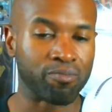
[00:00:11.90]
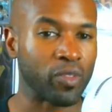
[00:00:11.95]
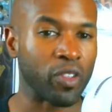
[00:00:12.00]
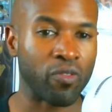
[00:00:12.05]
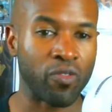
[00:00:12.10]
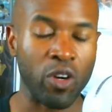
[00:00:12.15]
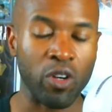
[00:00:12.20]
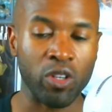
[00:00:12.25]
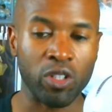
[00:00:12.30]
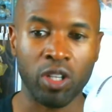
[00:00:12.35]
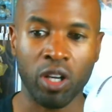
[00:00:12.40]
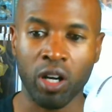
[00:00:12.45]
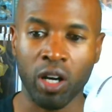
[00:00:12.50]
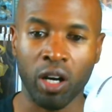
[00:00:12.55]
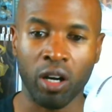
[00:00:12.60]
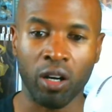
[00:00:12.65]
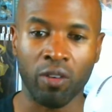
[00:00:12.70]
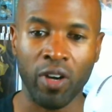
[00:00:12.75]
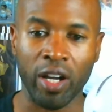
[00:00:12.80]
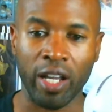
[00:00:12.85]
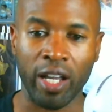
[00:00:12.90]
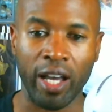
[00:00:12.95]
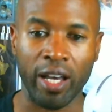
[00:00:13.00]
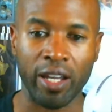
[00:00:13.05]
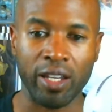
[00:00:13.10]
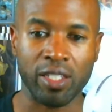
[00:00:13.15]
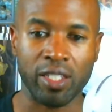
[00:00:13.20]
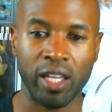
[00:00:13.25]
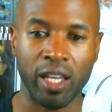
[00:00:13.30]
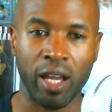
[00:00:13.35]
First off, I gotta
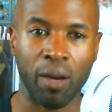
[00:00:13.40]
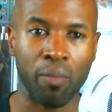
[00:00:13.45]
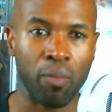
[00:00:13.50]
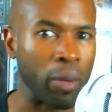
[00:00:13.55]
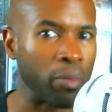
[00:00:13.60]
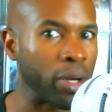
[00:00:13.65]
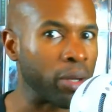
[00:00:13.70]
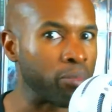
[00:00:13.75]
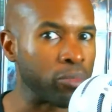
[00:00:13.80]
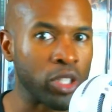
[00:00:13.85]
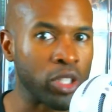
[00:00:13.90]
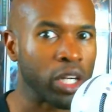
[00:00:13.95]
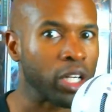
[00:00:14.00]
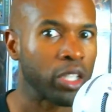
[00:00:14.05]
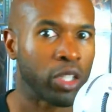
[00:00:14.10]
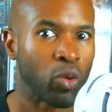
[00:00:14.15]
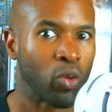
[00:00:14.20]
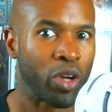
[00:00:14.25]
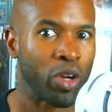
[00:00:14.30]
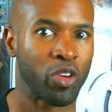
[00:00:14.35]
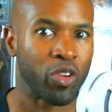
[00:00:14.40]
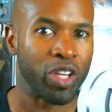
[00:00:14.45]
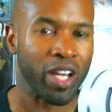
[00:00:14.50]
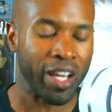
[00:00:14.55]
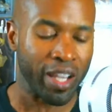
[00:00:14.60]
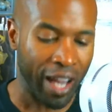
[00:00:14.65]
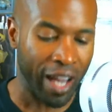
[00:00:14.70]
say, I'm juggling whether or not